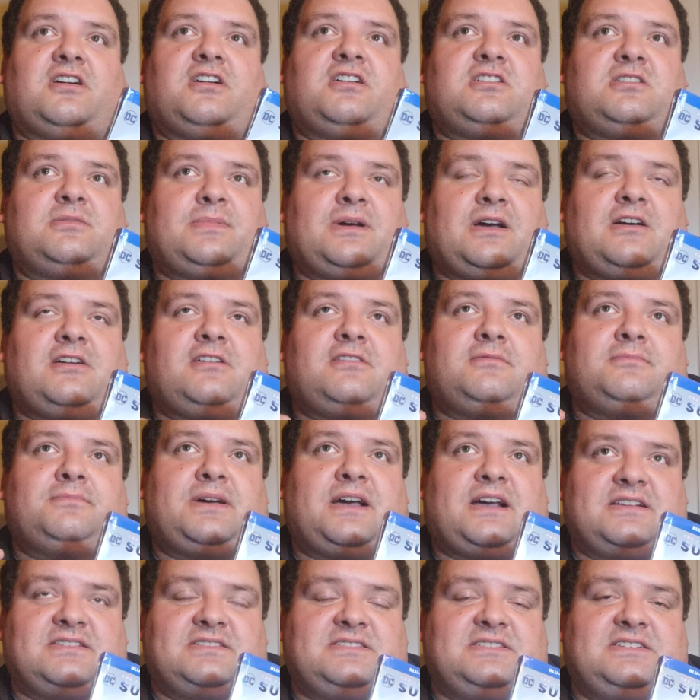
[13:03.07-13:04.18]
all about
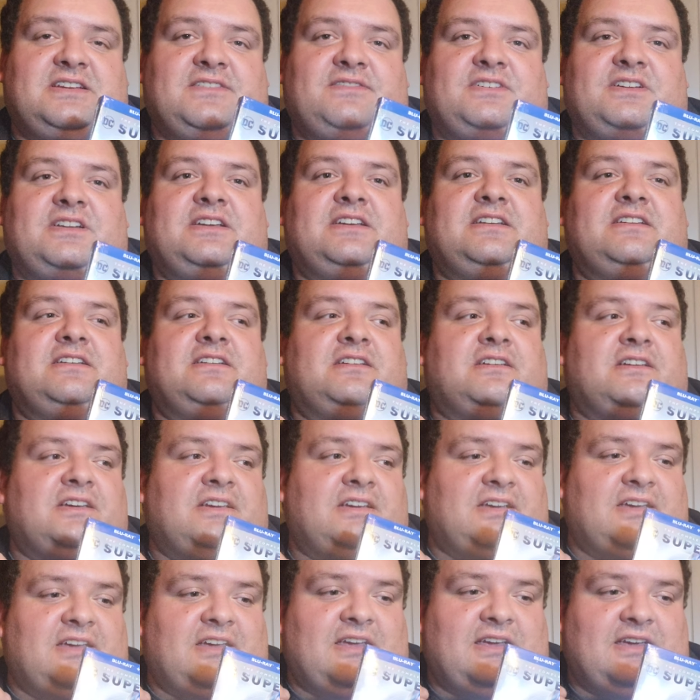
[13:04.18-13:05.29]
positivity
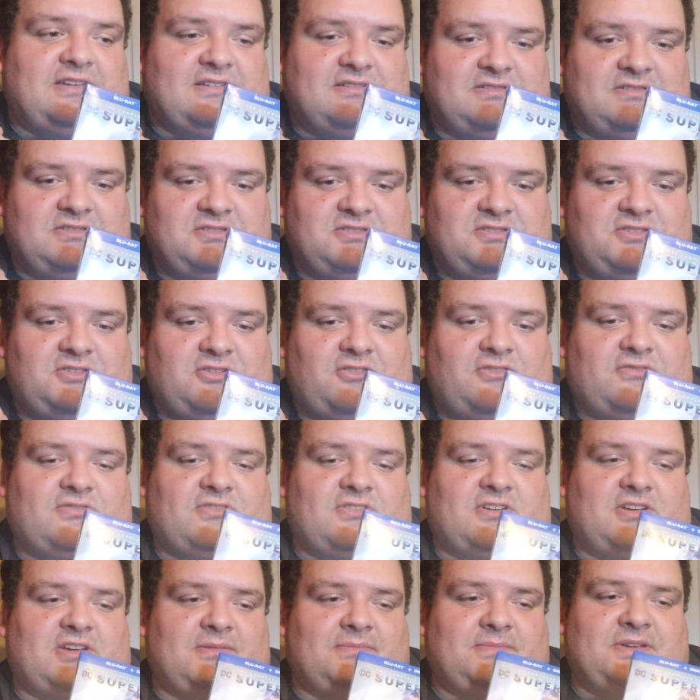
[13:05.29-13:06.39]
and
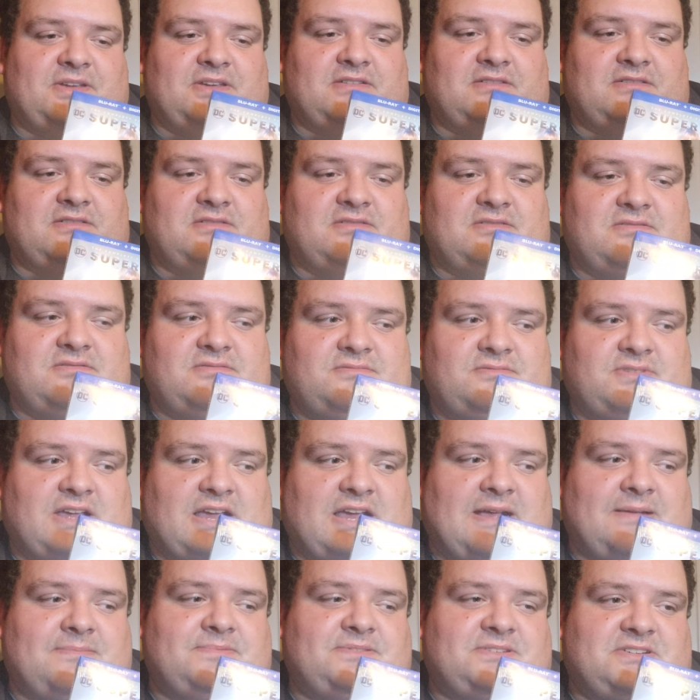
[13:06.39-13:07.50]
overcoming
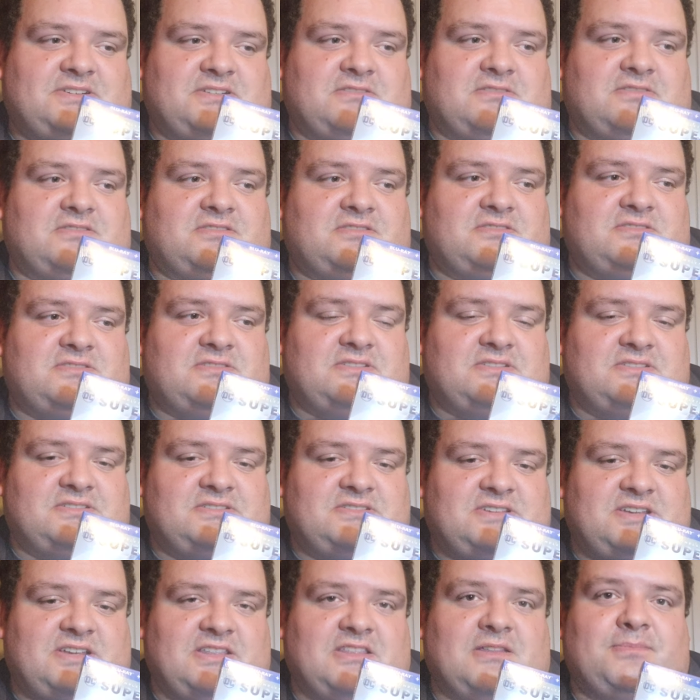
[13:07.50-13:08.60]
obstacles and
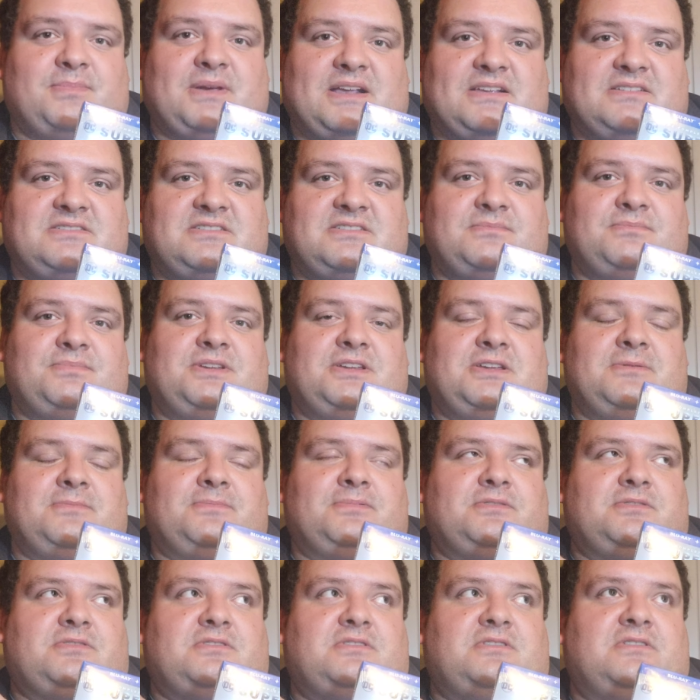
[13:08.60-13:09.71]
seeing the best in
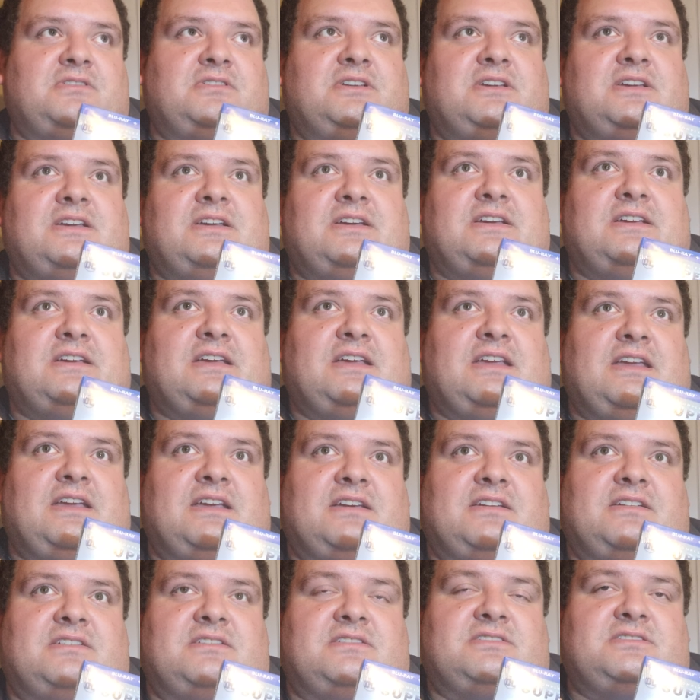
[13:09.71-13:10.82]
people,
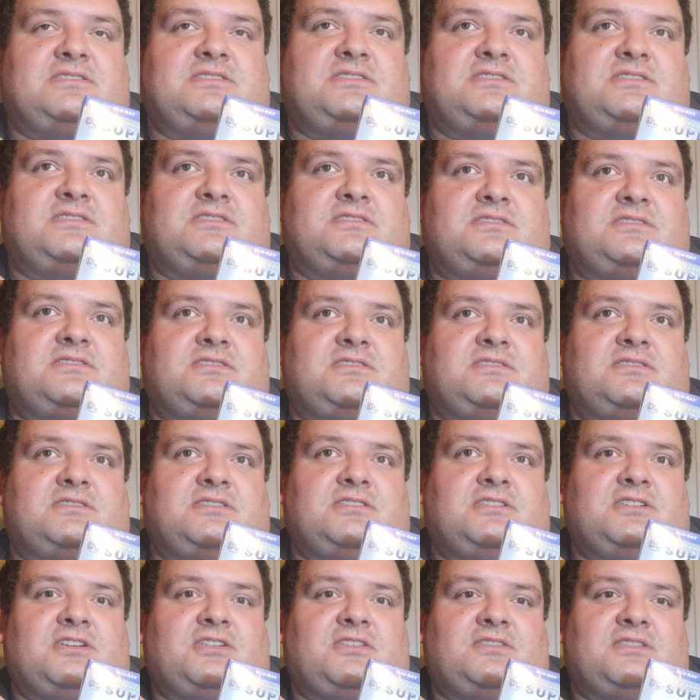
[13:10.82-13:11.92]
and you
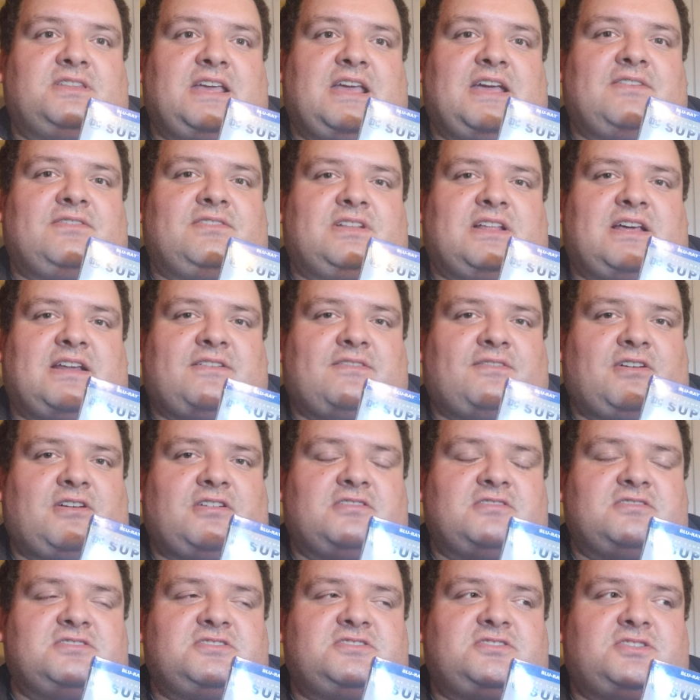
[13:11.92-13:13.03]
know, they have a lot of heart
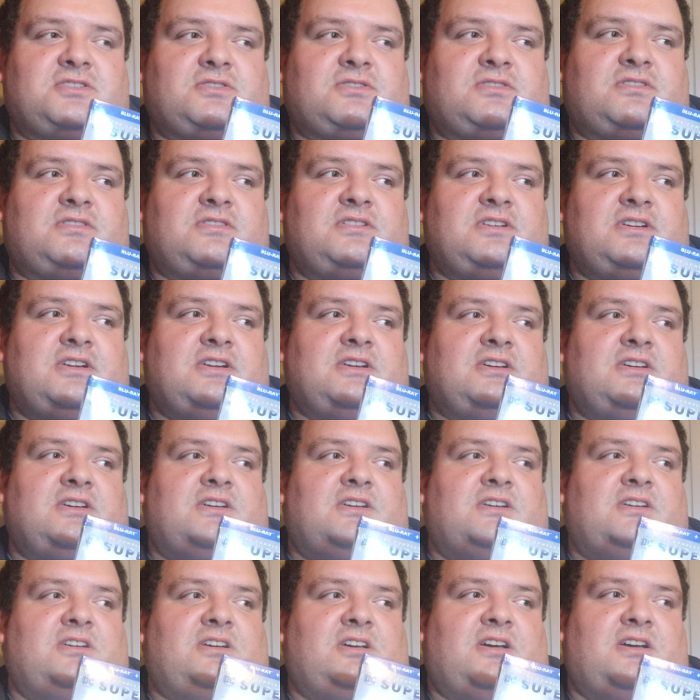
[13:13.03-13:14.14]
and soul.
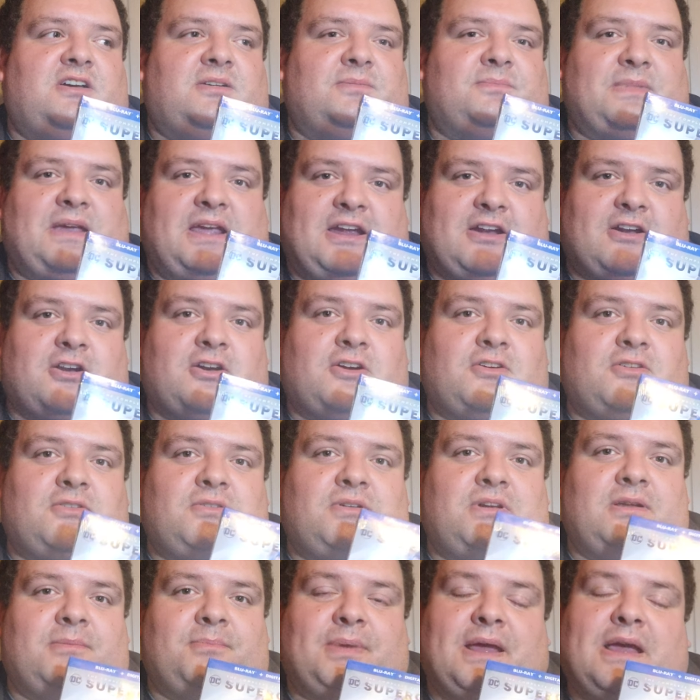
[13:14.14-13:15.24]
Arrow
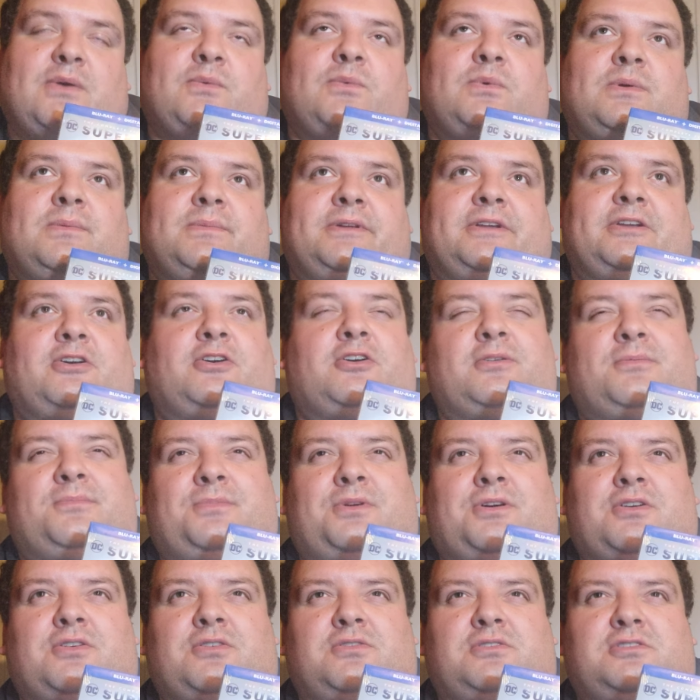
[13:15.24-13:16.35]
and Batwoman are
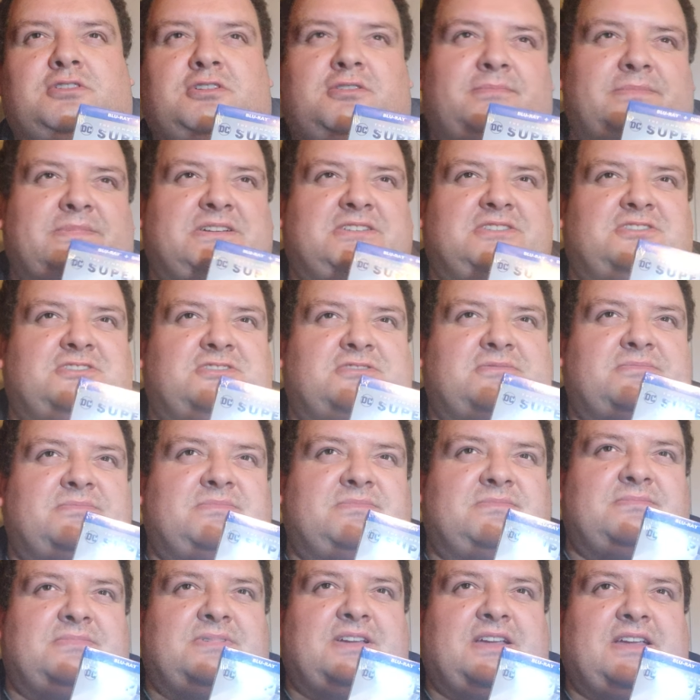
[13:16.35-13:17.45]
more gloom and
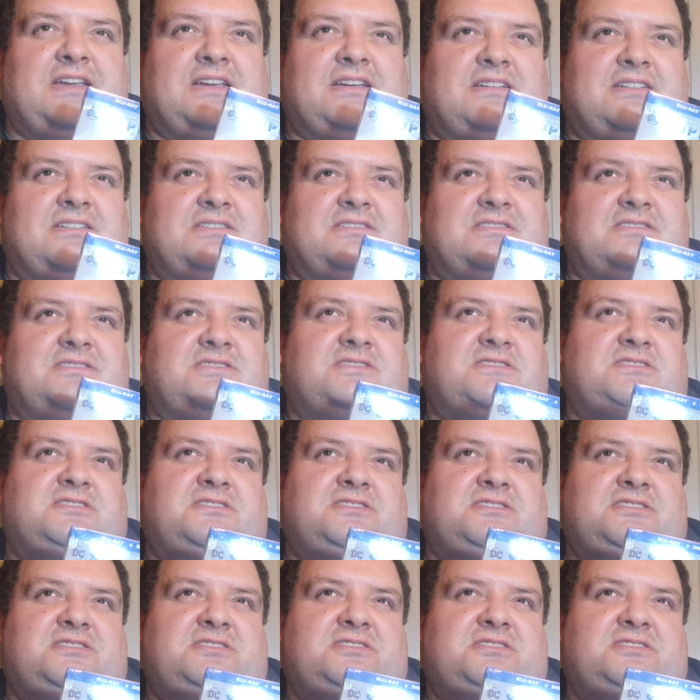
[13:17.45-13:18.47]
doom and